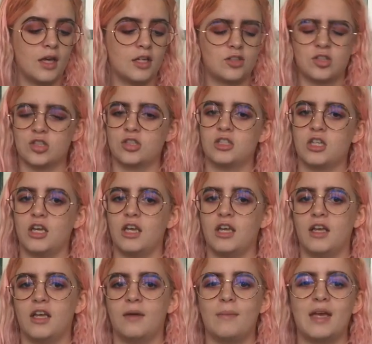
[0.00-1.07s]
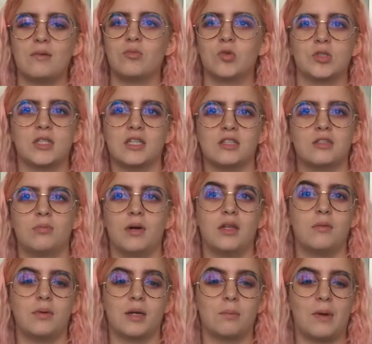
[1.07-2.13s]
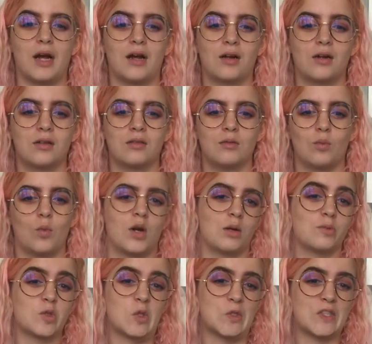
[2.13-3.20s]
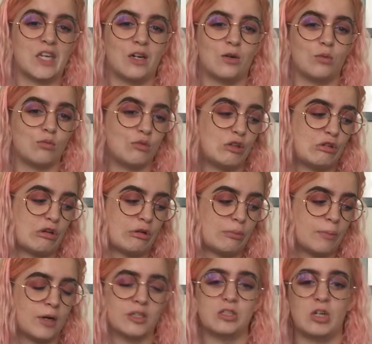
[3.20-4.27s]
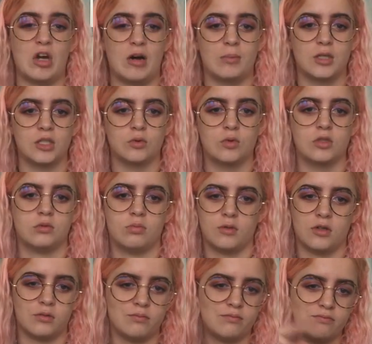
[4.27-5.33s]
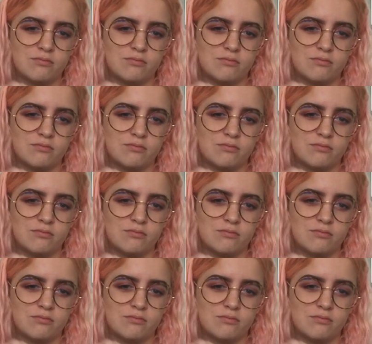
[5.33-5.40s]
It made more sense to buy the big pack while it was on sale, you know. I don't know how much it was, but